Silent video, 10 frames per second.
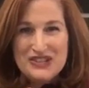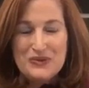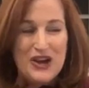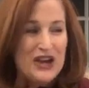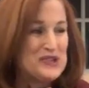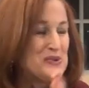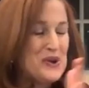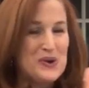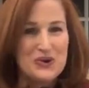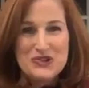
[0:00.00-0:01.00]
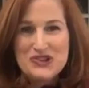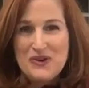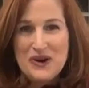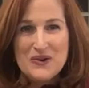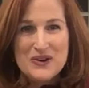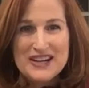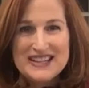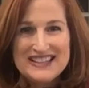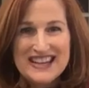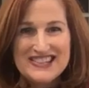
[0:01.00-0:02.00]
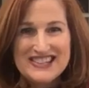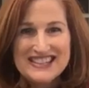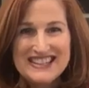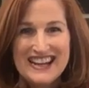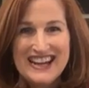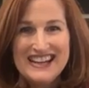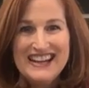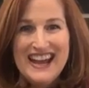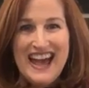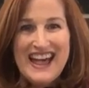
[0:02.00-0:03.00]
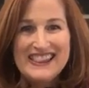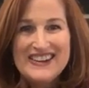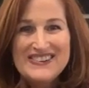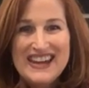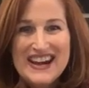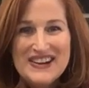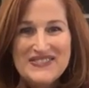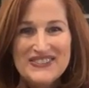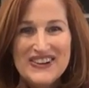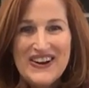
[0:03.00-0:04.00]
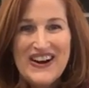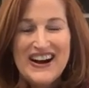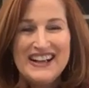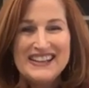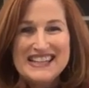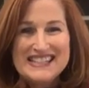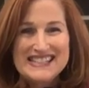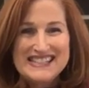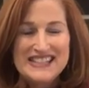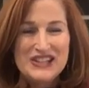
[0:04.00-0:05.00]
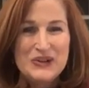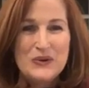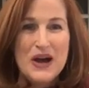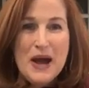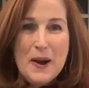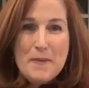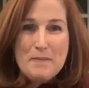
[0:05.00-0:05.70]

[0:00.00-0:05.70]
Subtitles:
So we're not doing a whole show on organization tonight. Hello, Karen McCall, nice to see you.